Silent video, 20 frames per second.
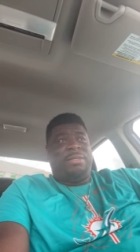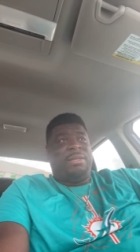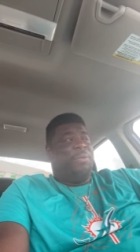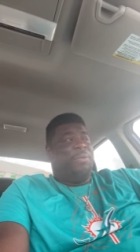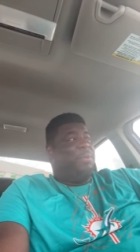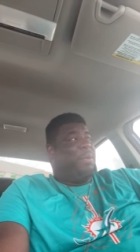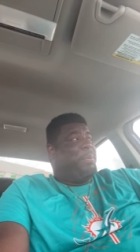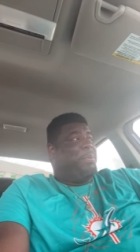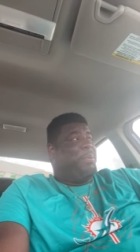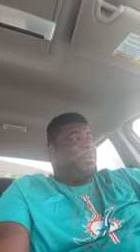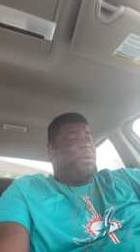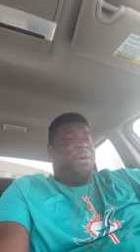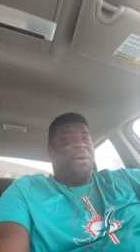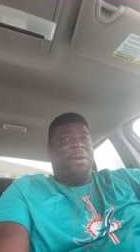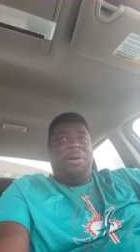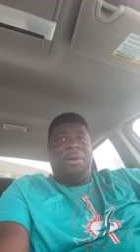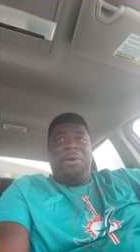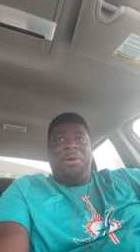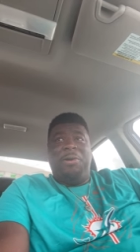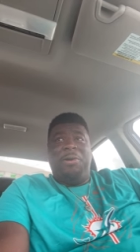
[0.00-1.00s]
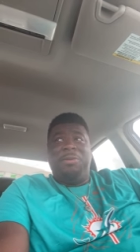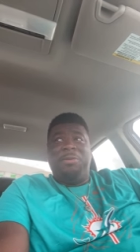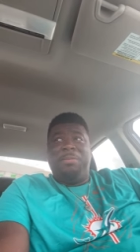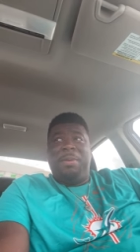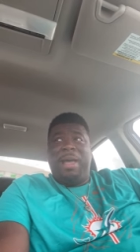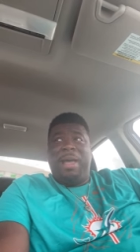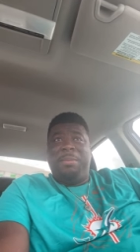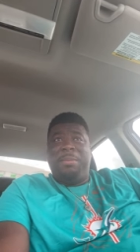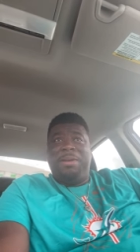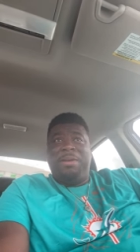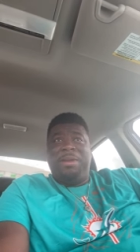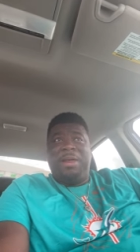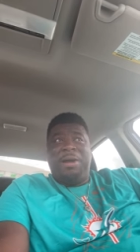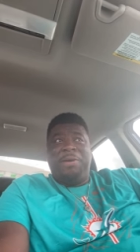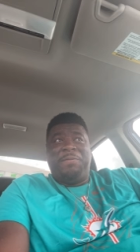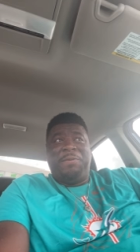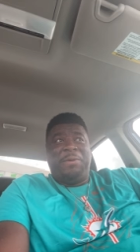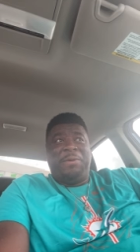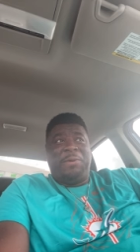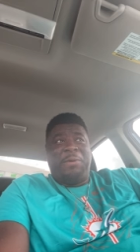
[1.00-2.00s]
to report on Miami
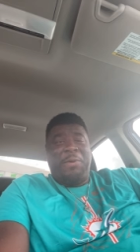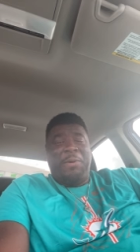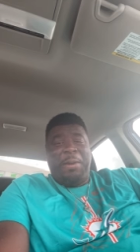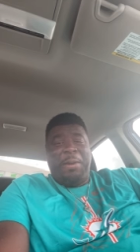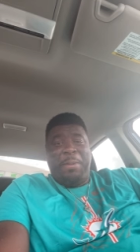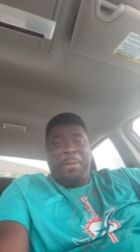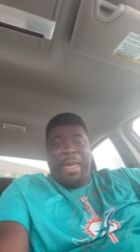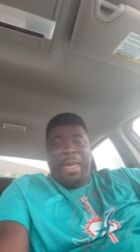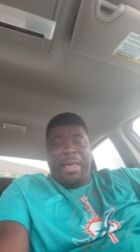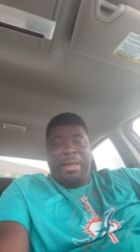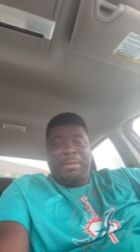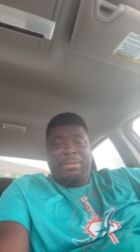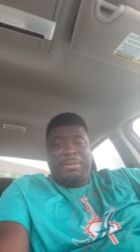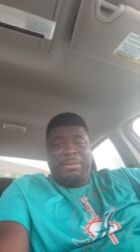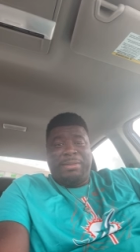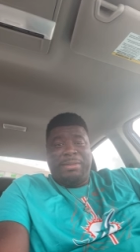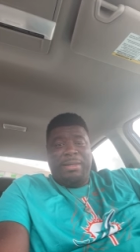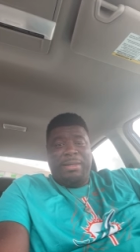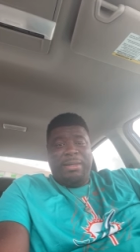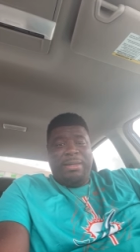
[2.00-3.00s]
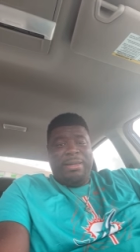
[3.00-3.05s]
Dolphin quarterbacks.